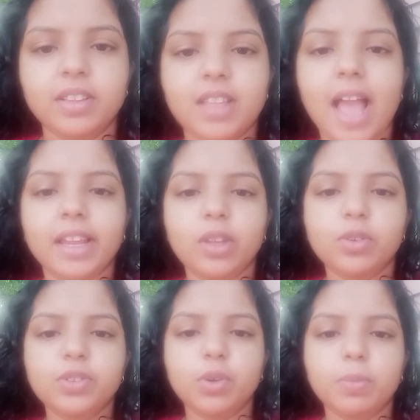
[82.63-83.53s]
Thank
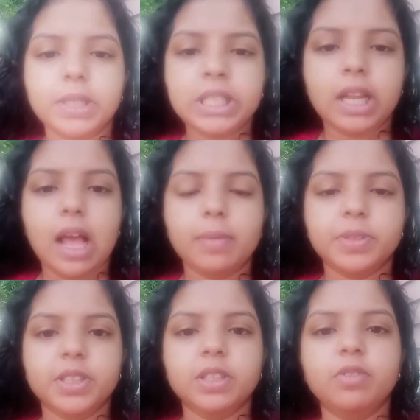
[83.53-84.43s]
you so much, Neelab
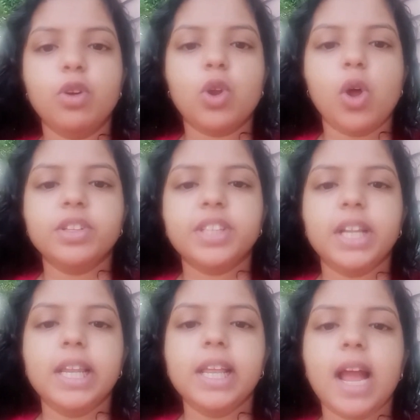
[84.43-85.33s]
sir, for
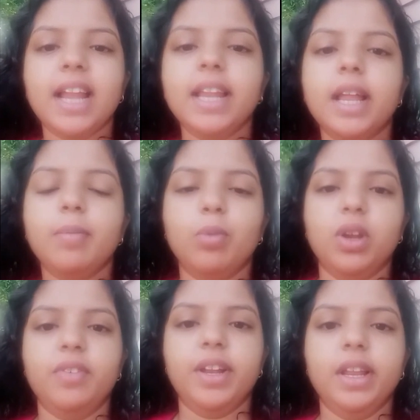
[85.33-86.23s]
constantly guiding and
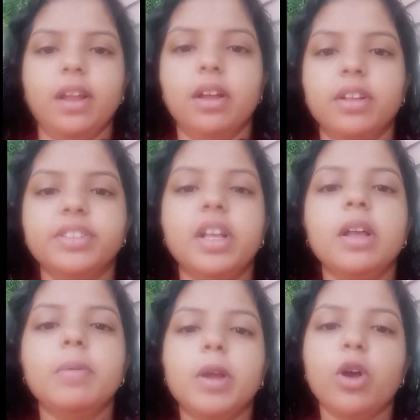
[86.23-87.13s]
motivating
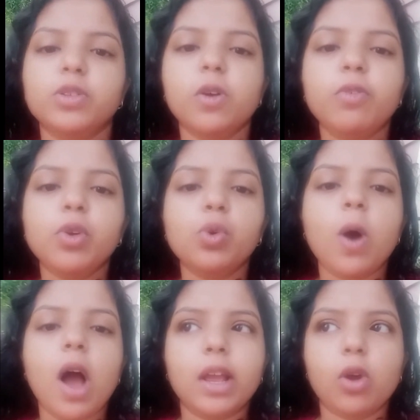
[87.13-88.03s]
us. Because of
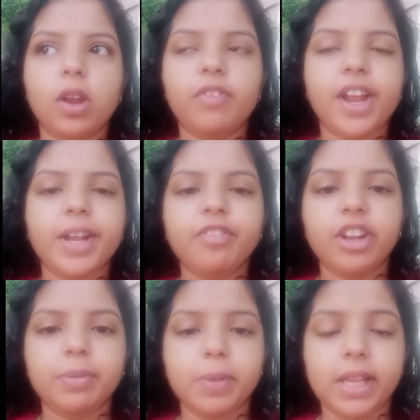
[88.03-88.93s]
you, I qualified
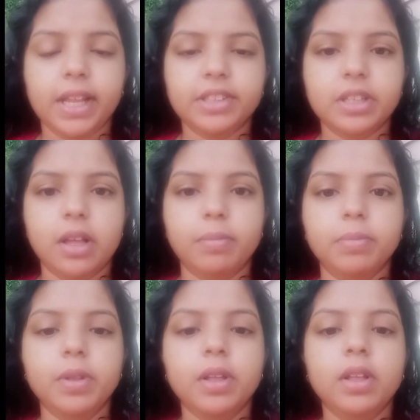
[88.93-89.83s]
VITMEE exam.
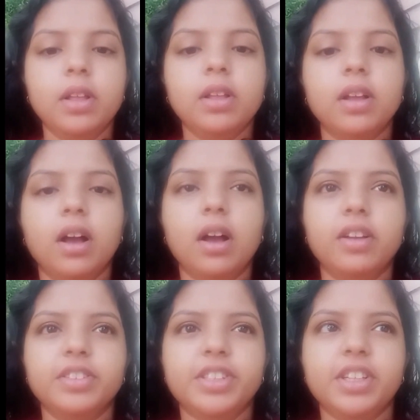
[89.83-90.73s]

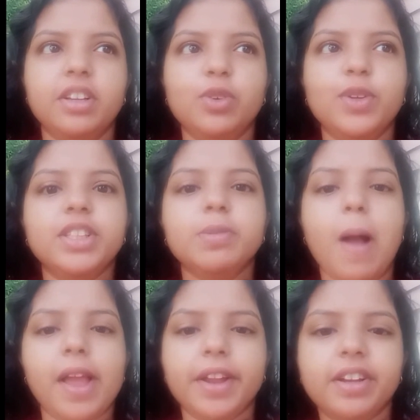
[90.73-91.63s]
Sir, you
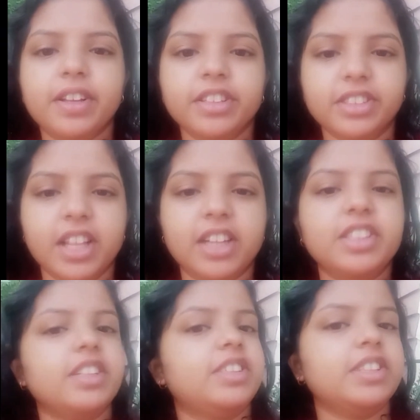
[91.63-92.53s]
inspired us that
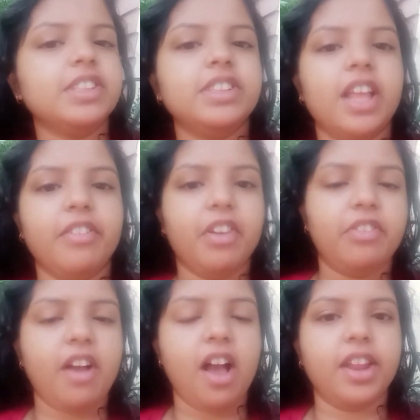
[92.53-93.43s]
success is never
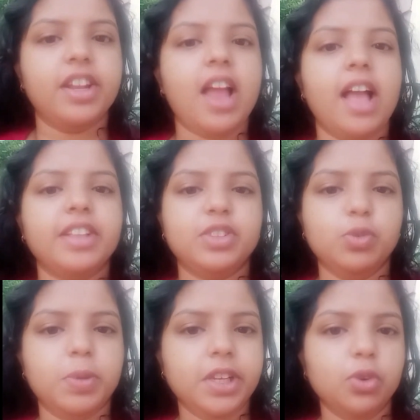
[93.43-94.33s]
far. It has to
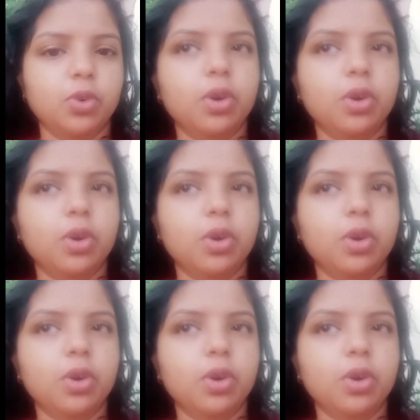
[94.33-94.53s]
meet you.